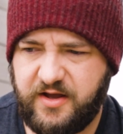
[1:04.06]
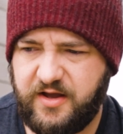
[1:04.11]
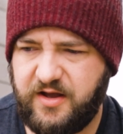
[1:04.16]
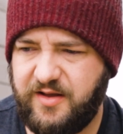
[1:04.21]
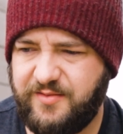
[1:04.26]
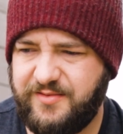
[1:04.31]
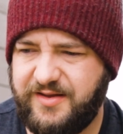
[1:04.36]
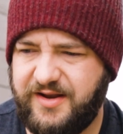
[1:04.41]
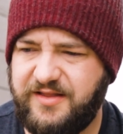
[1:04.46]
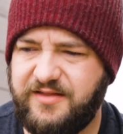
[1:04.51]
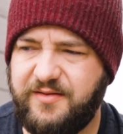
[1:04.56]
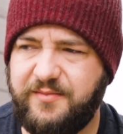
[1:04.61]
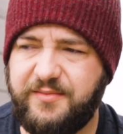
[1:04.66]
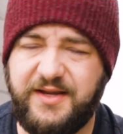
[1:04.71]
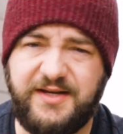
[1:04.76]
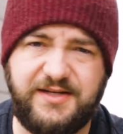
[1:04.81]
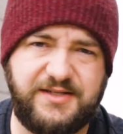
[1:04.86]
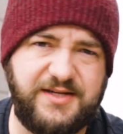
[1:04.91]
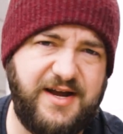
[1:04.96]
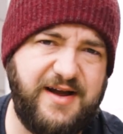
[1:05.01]
And in the
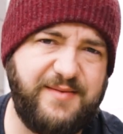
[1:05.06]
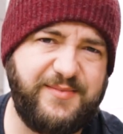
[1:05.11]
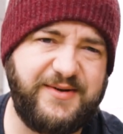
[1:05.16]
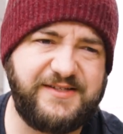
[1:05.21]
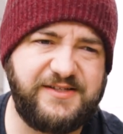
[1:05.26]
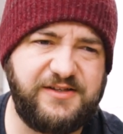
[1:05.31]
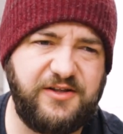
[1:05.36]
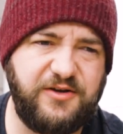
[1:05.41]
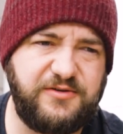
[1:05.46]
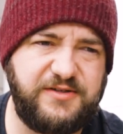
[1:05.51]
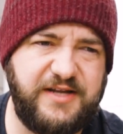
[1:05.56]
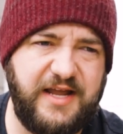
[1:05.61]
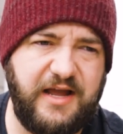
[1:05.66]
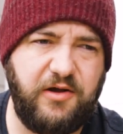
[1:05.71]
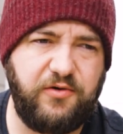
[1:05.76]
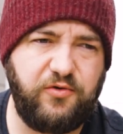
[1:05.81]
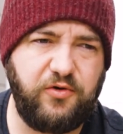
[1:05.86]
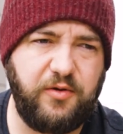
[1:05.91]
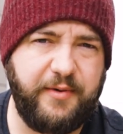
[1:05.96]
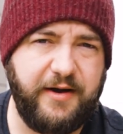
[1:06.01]
meantime, I slowed
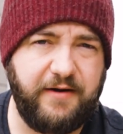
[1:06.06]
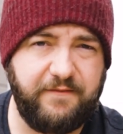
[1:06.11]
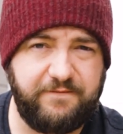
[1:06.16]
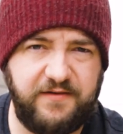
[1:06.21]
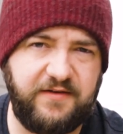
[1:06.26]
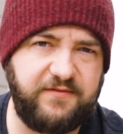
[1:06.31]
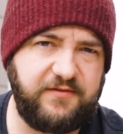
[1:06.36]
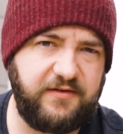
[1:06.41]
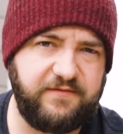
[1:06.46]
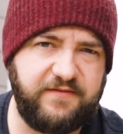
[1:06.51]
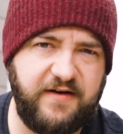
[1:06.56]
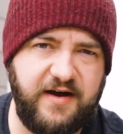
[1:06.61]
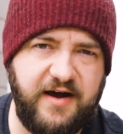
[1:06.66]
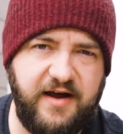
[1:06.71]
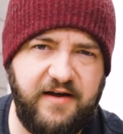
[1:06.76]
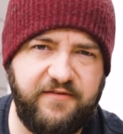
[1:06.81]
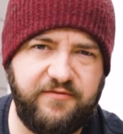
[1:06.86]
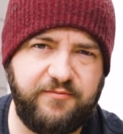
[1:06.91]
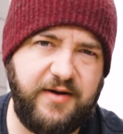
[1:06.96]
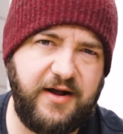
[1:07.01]
down to about
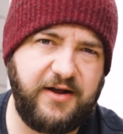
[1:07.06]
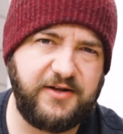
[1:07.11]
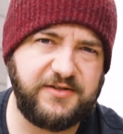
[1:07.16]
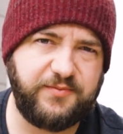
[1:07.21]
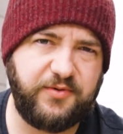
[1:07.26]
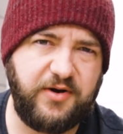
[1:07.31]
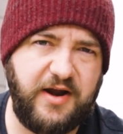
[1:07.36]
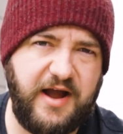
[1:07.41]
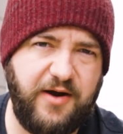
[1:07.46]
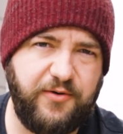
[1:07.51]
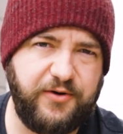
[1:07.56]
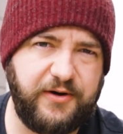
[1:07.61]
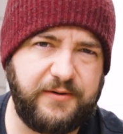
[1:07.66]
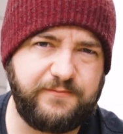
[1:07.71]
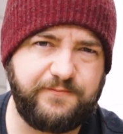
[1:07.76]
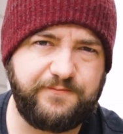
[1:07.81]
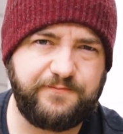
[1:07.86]
55 miles per hour.